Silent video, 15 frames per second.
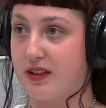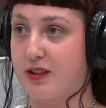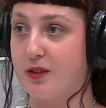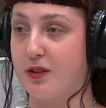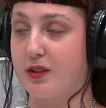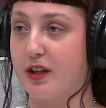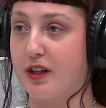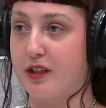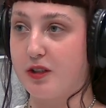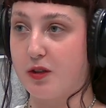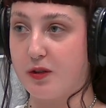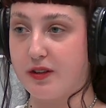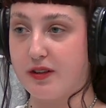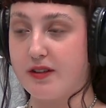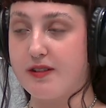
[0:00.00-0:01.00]
in your
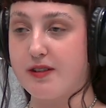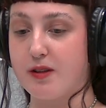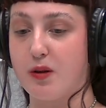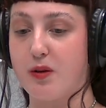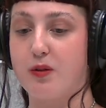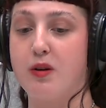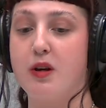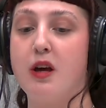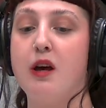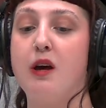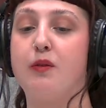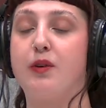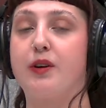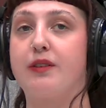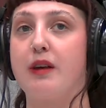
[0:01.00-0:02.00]
diagnosis. So,
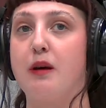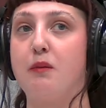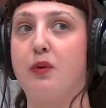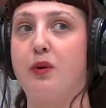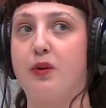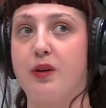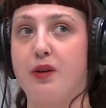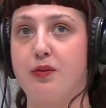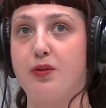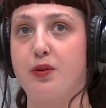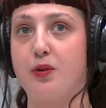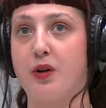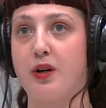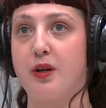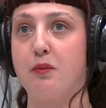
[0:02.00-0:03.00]
for example, if
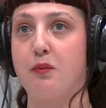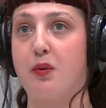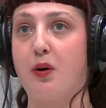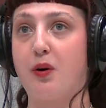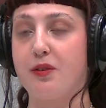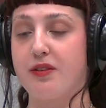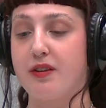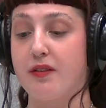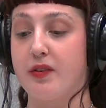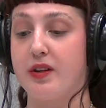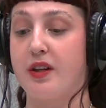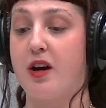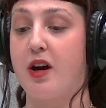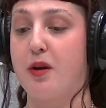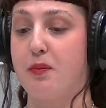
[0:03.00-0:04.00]
you are impulsive
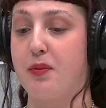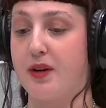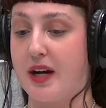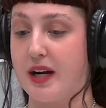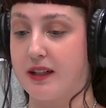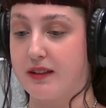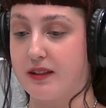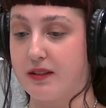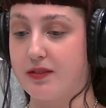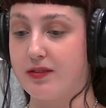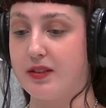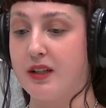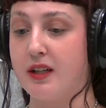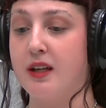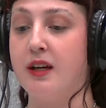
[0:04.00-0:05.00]
and
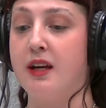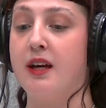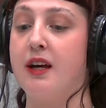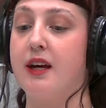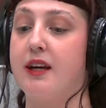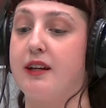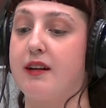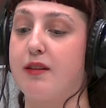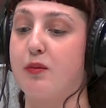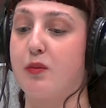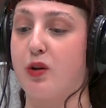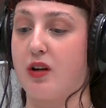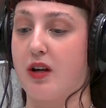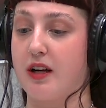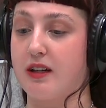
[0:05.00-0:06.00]
hyperactive, it is
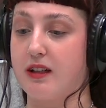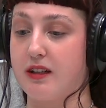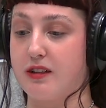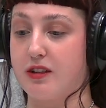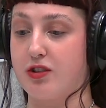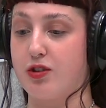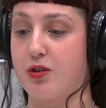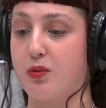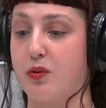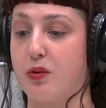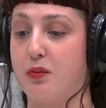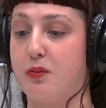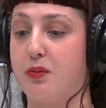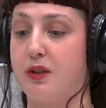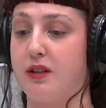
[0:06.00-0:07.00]
more likely that you
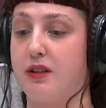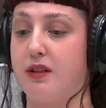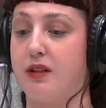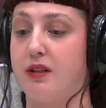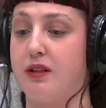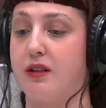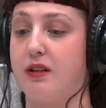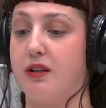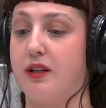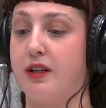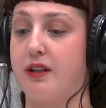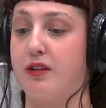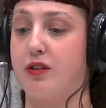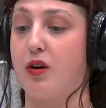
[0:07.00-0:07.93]
will be in